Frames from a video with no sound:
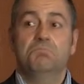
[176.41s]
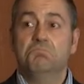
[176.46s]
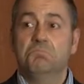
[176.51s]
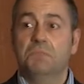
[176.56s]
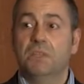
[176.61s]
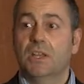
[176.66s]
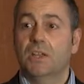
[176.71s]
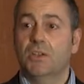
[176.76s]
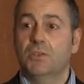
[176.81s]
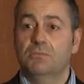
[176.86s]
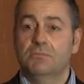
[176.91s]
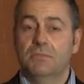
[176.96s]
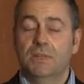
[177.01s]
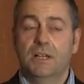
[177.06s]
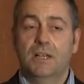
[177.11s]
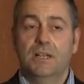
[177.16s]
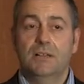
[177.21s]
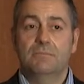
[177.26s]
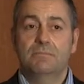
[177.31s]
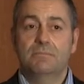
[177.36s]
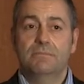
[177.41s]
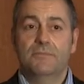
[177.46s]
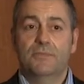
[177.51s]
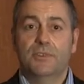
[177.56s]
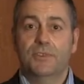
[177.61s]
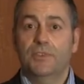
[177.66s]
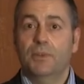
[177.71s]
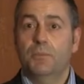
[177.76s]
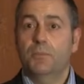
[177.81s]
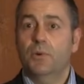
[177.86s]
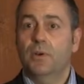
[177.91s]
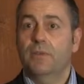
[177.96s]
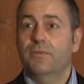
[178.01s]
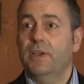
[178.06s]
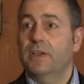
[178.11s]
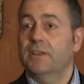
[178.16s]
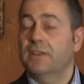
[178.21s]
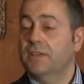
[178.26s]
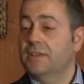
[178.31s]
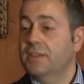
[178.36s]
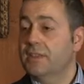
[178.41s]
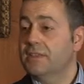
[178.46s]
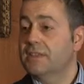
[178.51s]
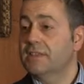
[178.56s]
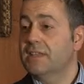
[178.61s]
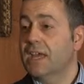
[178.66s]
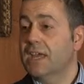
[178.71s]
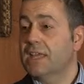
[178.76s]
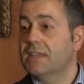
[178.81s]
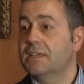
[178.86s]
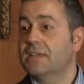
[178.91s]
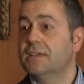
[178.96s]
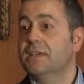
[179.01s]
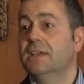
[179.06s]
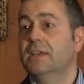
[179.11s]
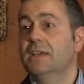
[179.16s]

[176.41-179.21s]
You know, for example, I found out the other day that